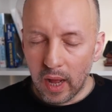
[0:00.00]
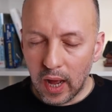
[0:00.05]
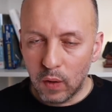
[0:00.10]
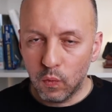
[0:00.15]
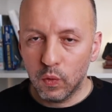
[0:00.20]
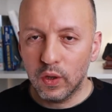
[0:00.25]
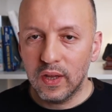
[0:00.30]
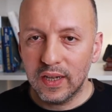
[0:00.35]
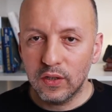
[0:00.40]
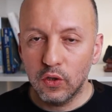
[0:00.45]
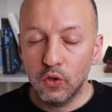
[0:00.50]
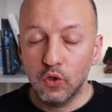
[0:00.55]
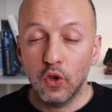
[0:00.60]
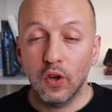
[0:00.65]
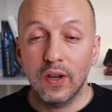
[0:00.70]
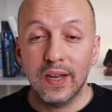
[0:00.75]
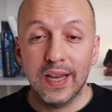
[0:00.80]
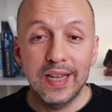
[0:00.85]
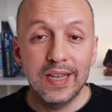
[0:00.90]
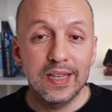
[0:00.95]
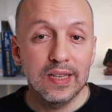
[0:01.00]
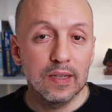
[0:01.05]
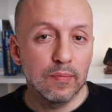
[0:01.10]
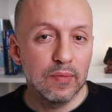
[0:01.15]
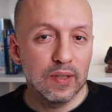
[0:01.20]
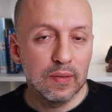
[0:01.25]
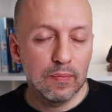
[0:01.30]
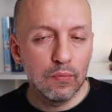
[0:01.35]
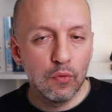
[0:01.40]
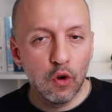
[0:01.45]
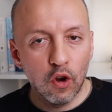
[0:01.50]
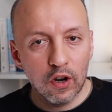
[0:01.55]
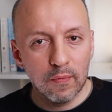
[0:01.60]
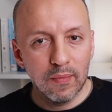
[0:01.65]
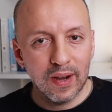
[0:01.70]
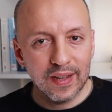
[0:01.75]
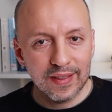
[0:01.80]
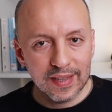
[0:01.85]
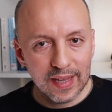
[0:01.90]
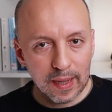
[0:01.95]
I would like to talk a little bit more
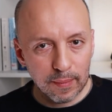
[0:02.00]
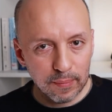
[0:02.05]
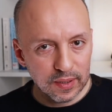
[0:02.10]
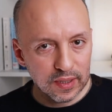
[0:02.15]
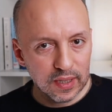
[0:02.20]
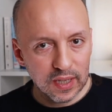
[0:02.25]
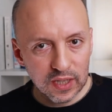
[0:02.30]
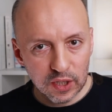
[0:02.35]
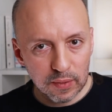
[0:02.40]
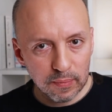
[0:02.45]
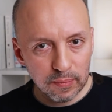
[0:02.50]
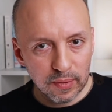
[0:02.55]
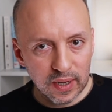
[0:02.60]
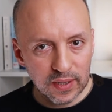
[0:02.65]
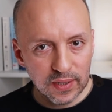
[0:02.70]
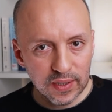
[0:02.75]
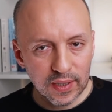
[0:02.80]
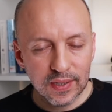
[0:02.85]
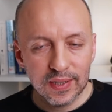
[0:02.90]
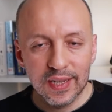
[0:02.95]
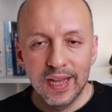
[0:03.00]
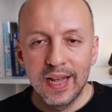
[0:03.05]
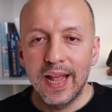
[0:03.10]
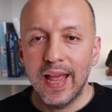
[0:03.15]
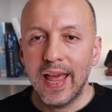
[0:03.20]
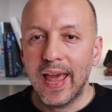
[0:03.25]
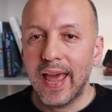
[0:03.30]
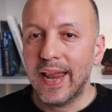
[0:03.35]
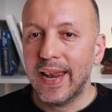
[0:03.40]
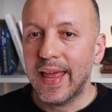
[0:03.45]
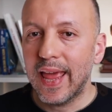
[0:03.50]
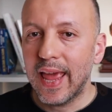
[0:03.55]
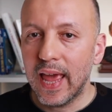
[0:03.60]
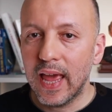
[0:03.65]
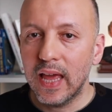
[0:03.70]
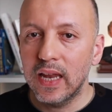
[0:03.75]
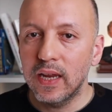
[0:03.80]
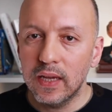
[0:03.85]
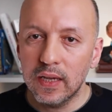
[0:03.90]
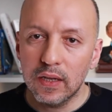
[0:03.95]
about the application process and
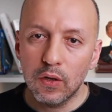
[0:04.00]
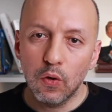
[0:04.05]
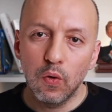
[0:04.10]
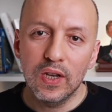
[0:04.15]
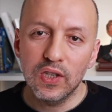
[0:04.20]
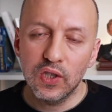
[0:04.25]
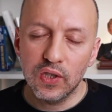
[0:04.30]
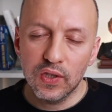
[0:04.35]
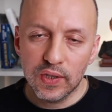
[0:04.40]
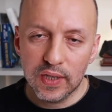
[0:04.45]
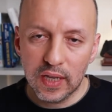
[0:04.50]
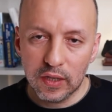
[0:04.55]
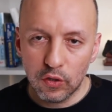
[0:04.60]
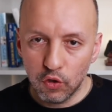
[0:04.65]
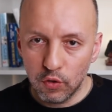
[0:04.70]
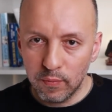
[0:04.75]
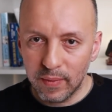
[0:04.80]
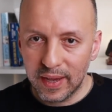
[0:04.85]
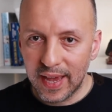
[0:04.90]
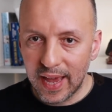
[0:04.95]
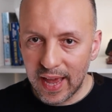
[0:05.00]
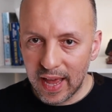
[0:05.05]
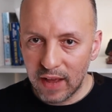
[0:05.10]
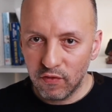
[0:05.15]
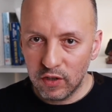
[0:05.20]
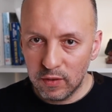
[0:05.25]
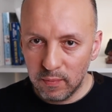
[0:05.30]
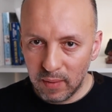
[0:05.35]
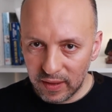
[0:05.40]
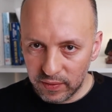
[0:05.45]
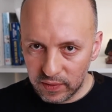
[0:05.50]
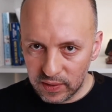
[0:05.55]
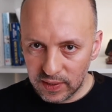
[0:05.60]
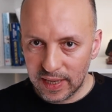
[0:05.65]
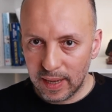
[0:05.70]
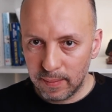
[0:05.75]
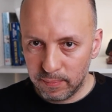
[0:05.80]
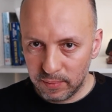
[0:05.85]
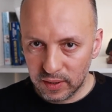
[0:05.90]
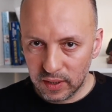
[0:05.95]
any questions that you may have about this
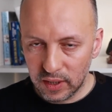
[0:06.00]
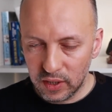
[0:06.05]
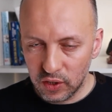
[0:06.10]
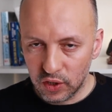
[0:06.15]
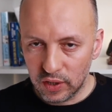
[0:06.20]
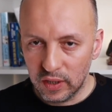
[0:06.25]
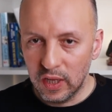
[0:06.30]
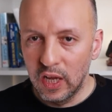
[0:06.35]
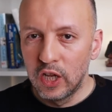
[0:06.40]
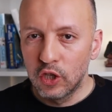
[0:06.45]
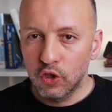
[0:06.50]
application.